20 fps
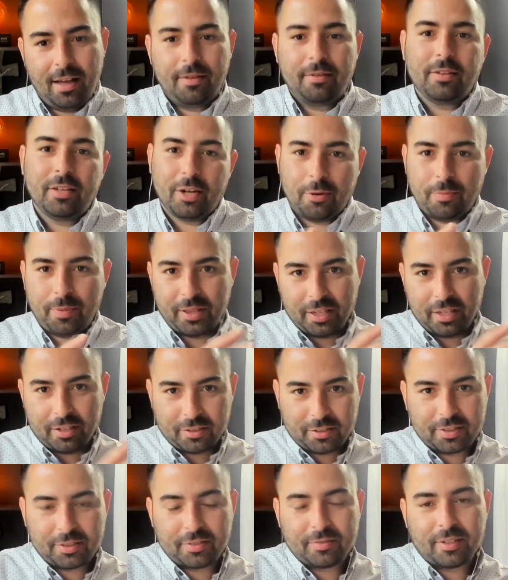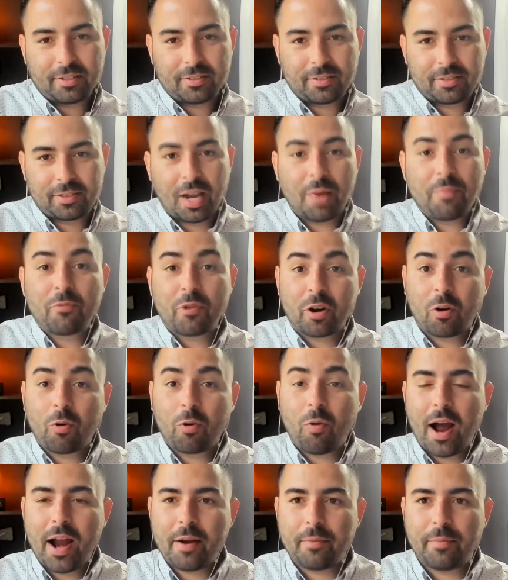but there's some
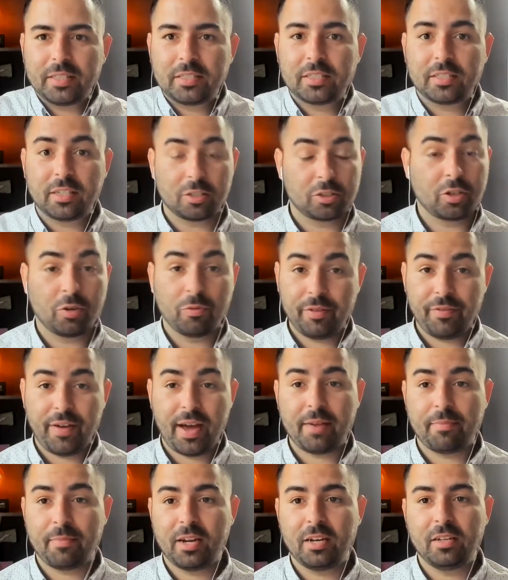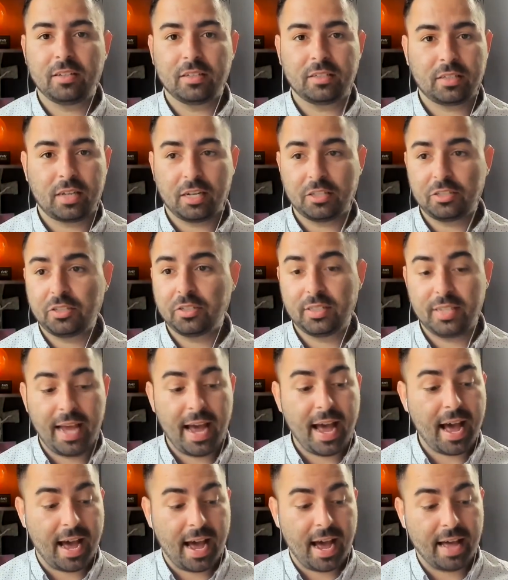requirements there. So we've had many discussions.
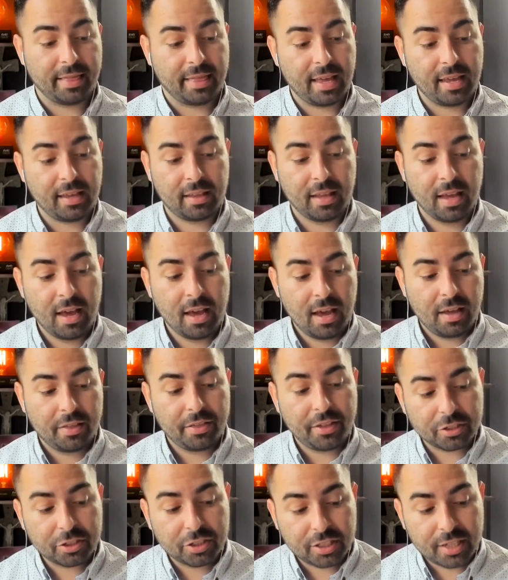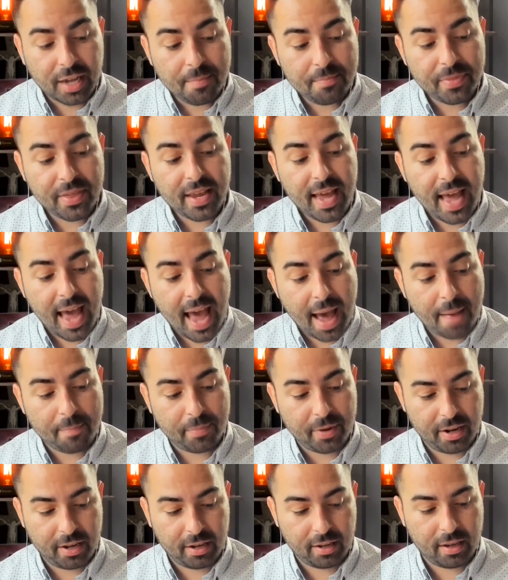Yeah, I think there's something
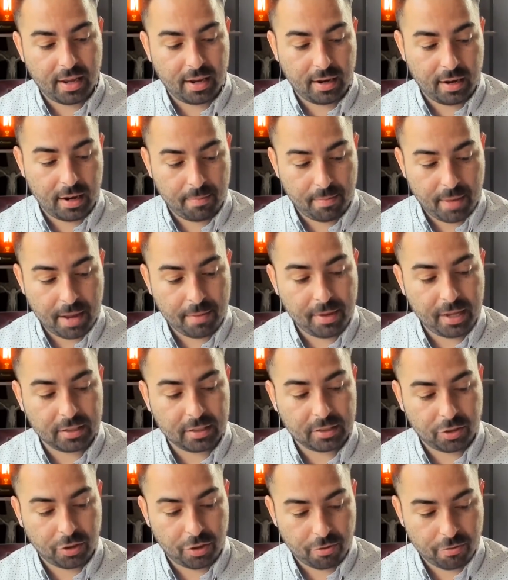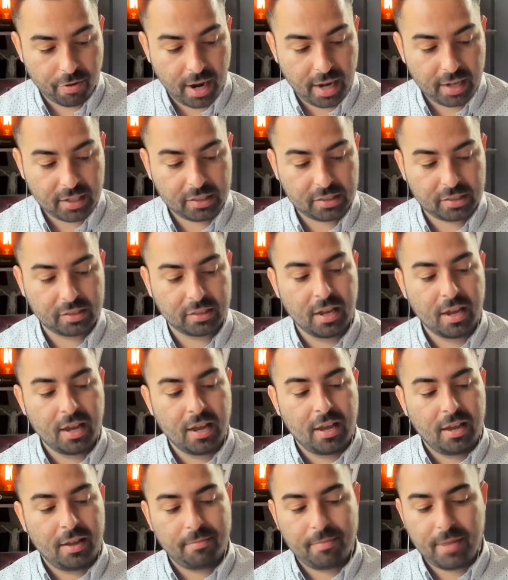happening, and maybe it's through us,
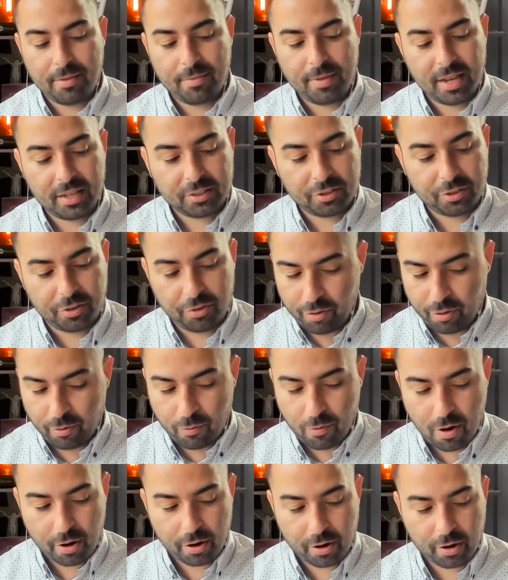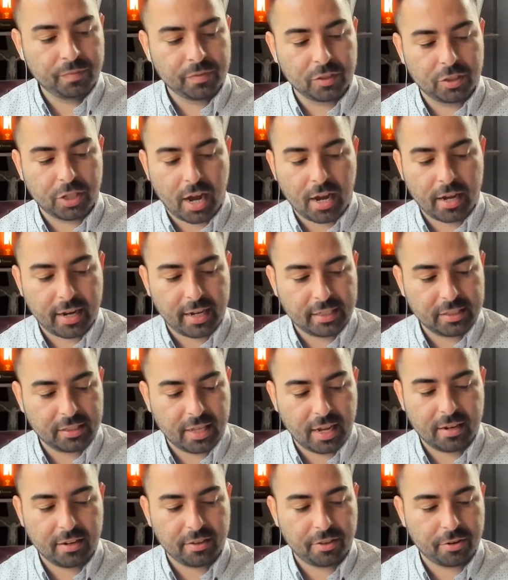maybe it's through the work John has
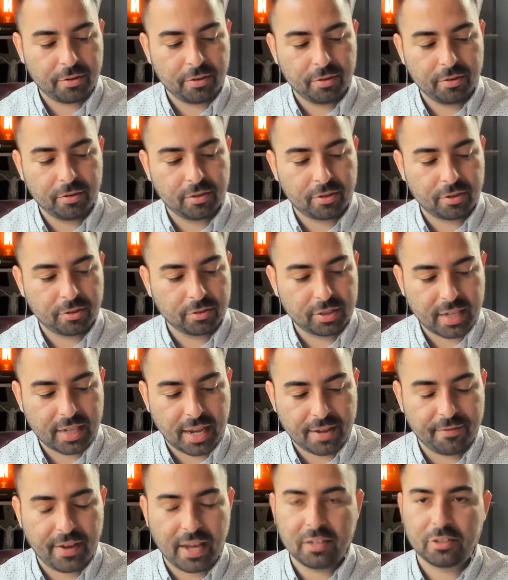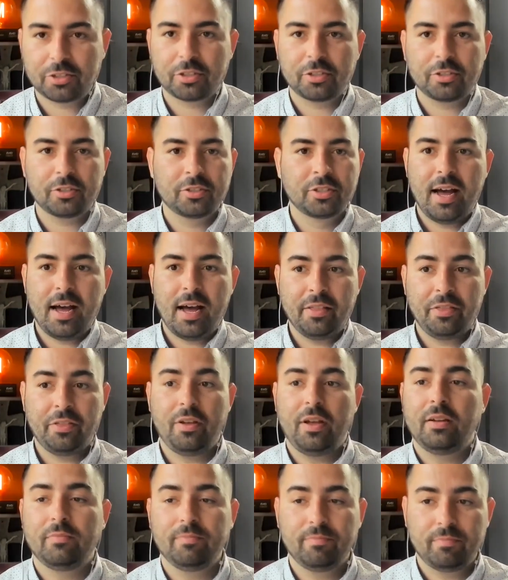done through Sent Ventures,
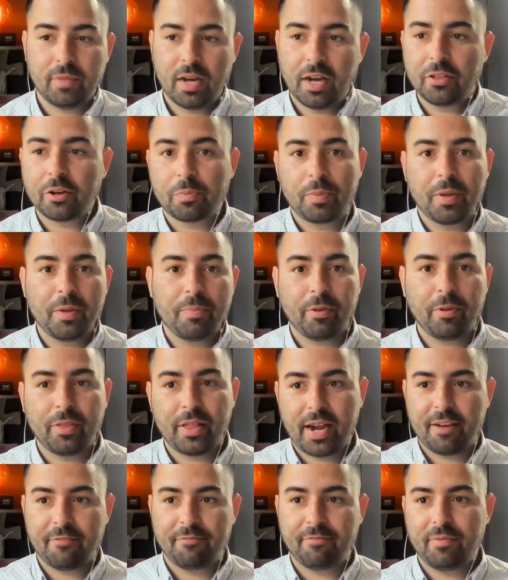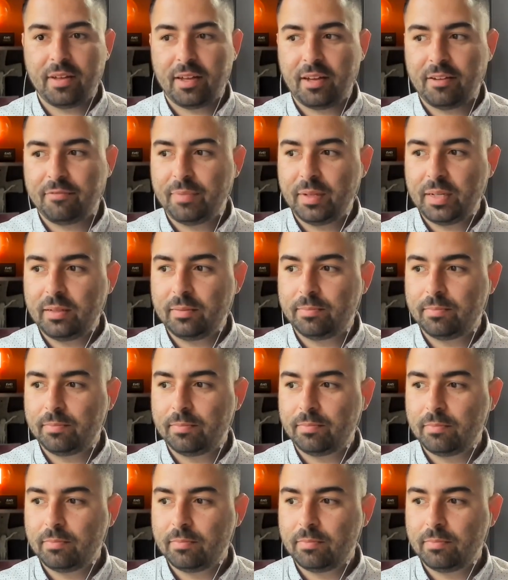and other people that have been